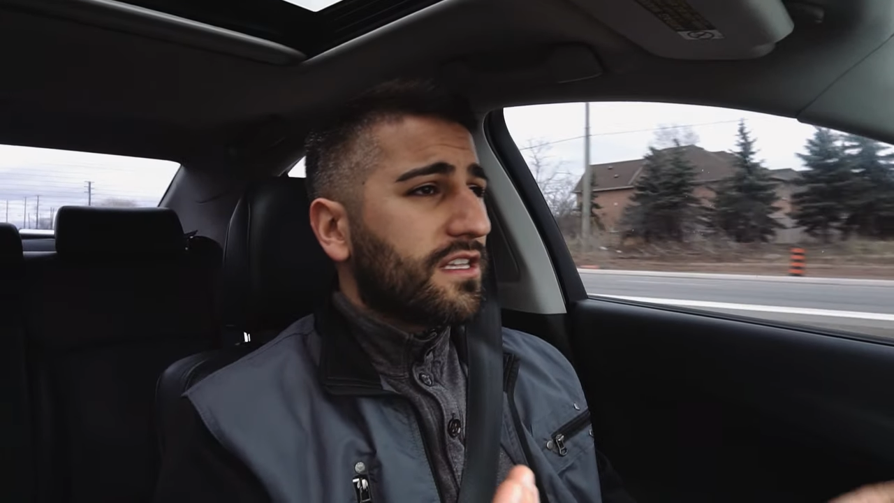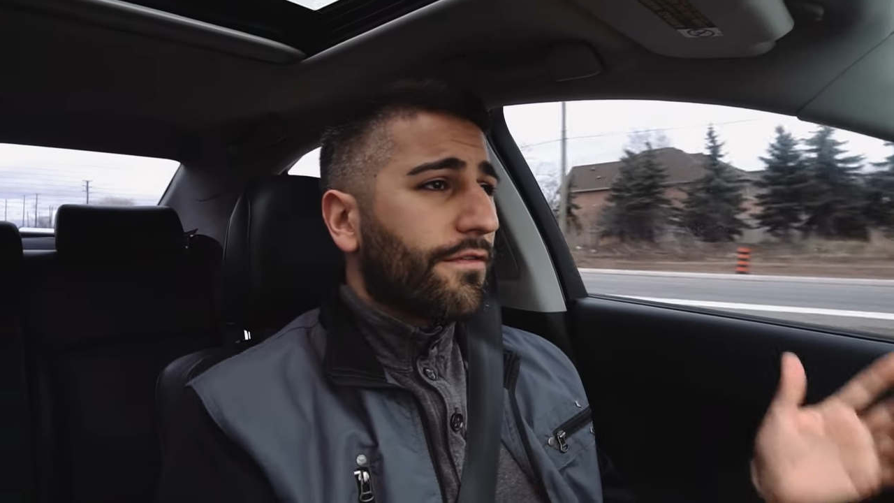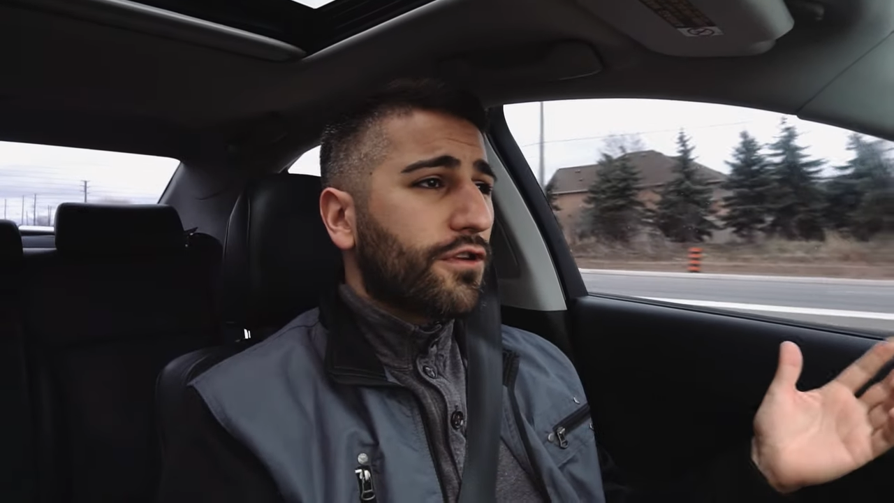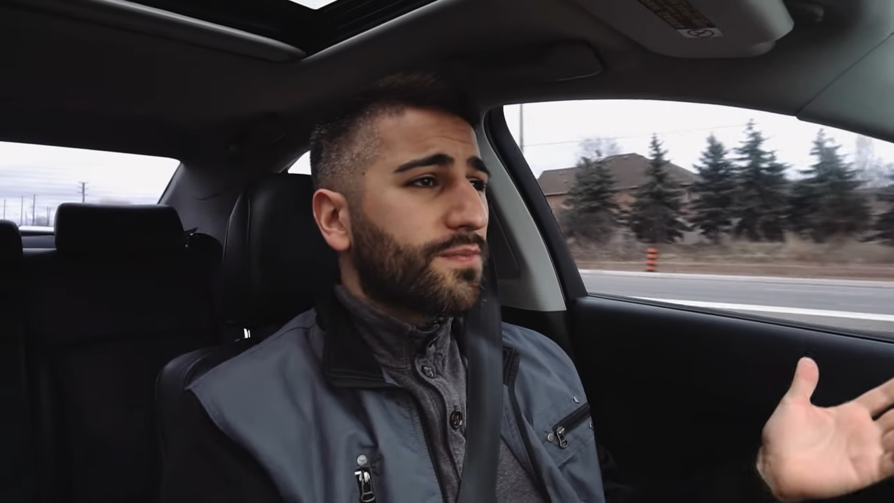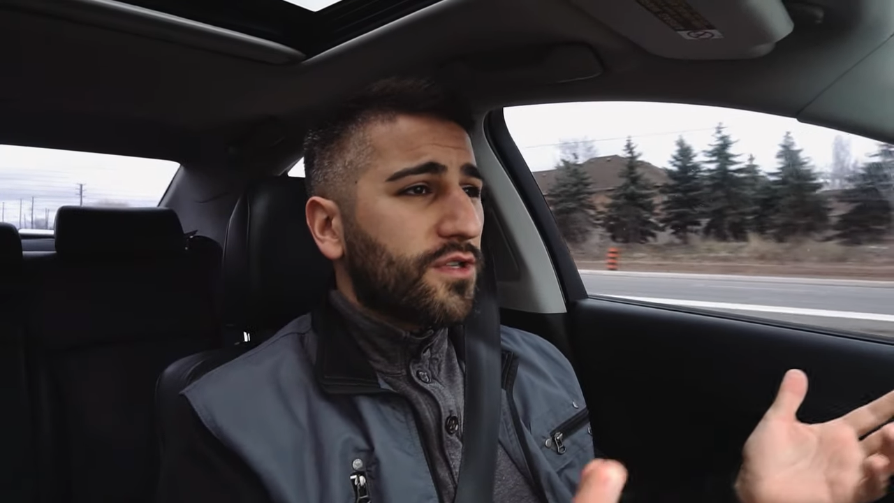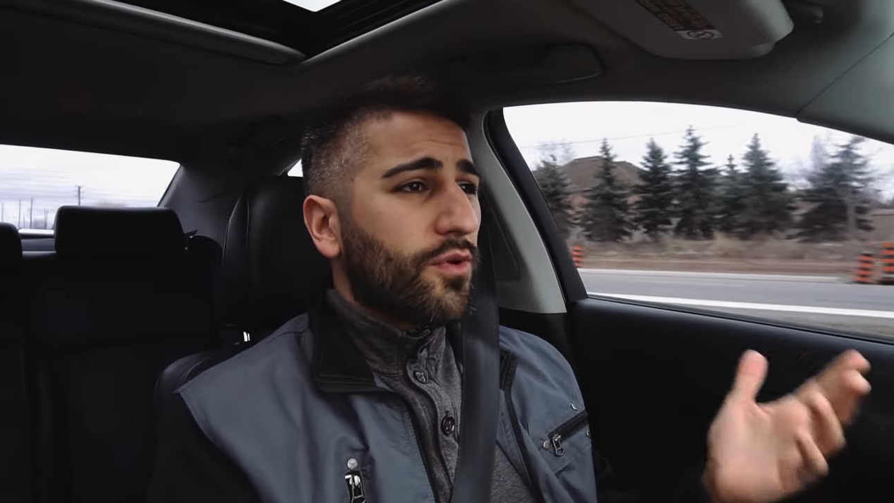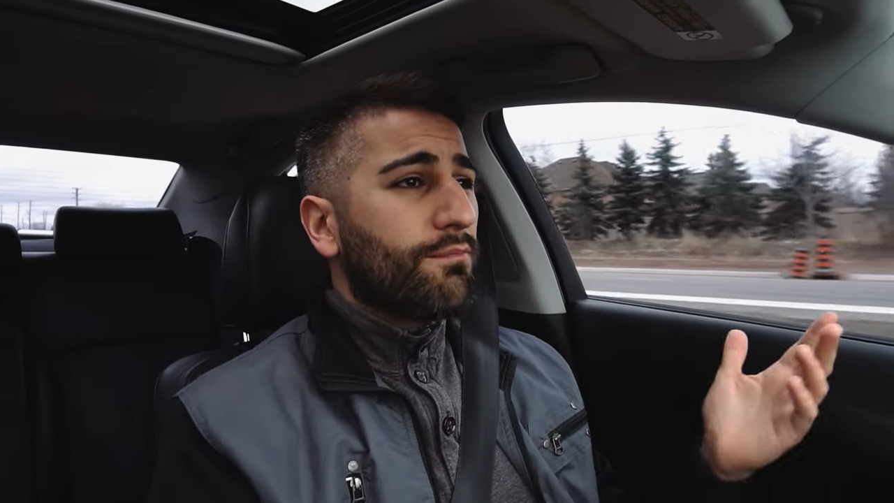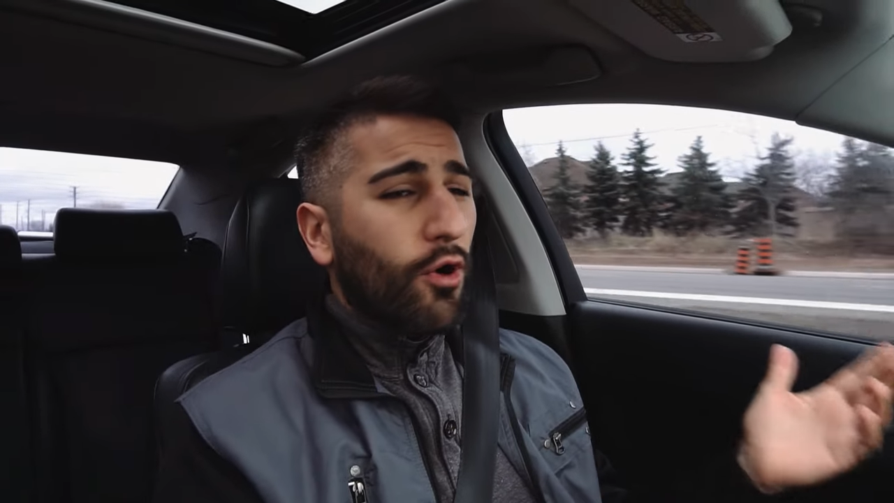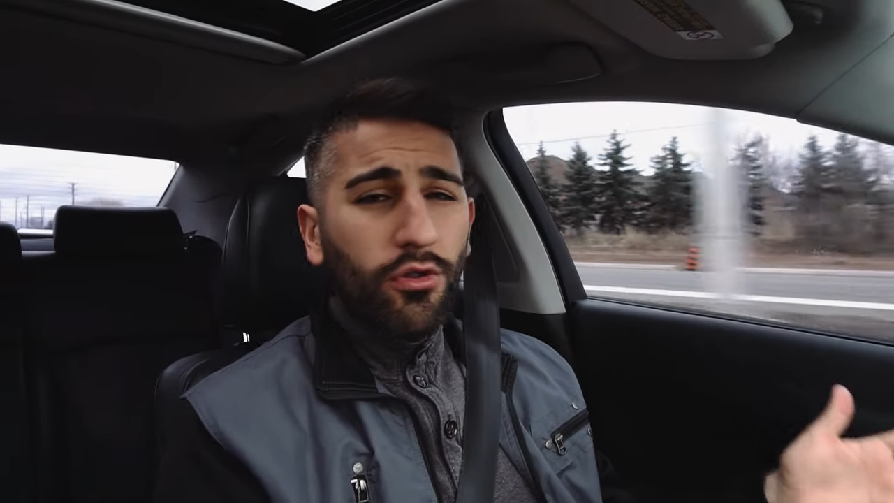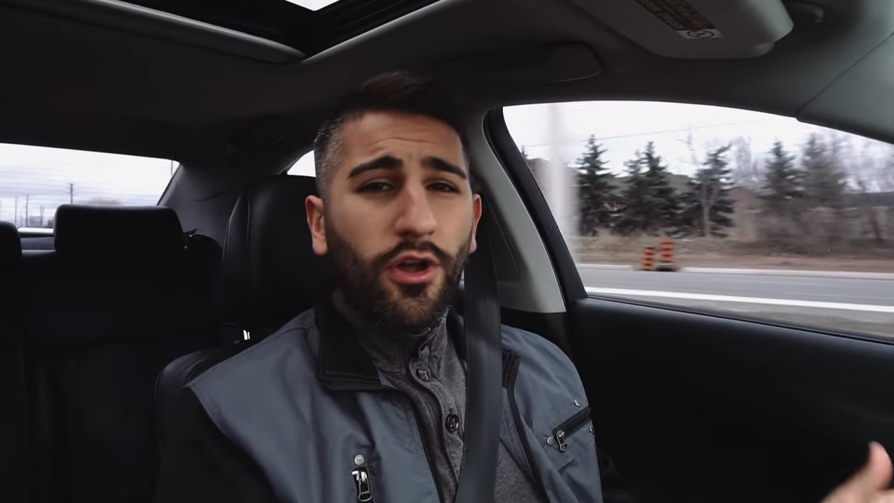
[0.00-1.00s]
difference
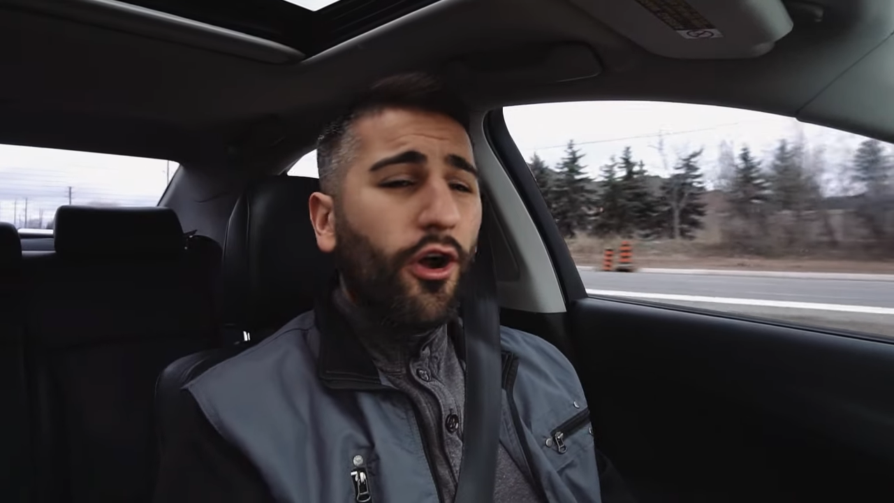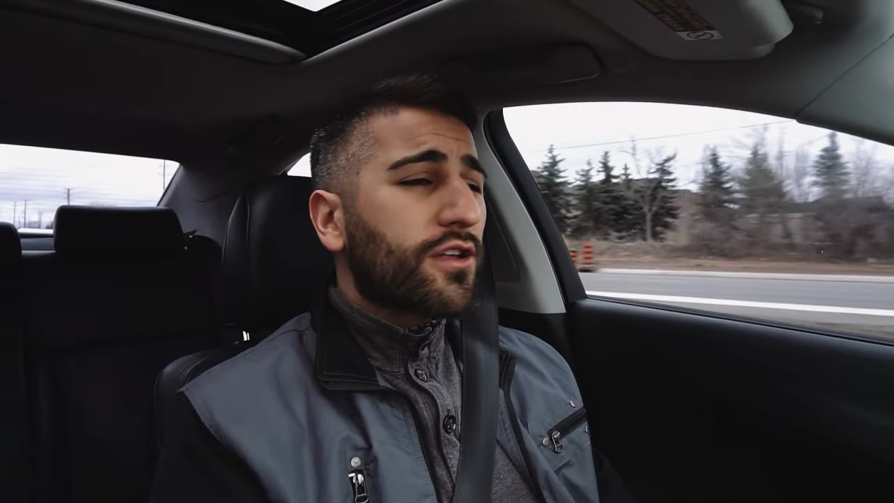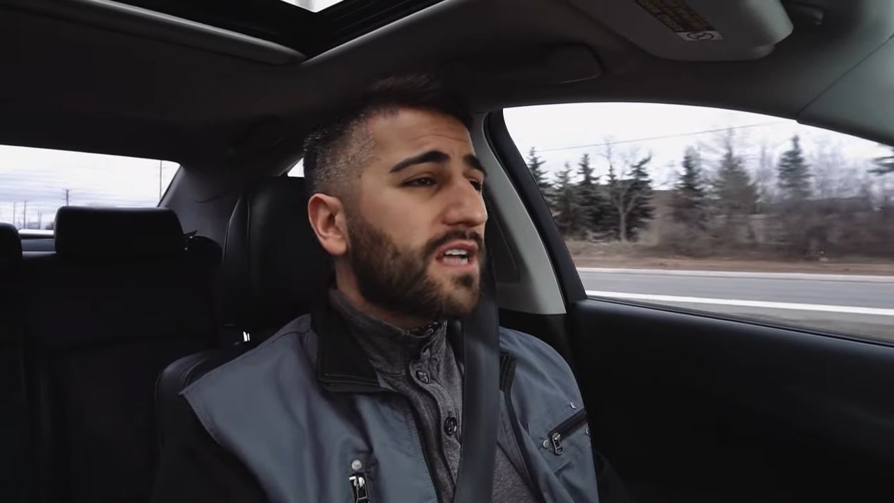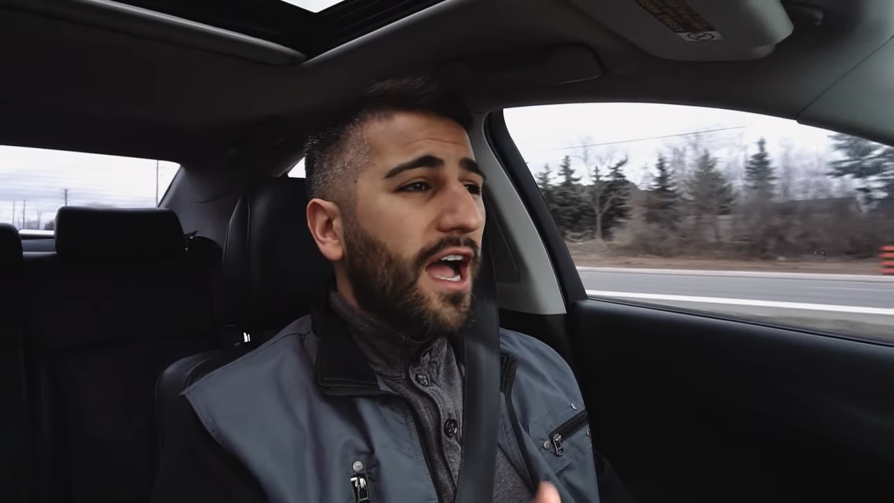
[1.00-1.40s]
between both cars,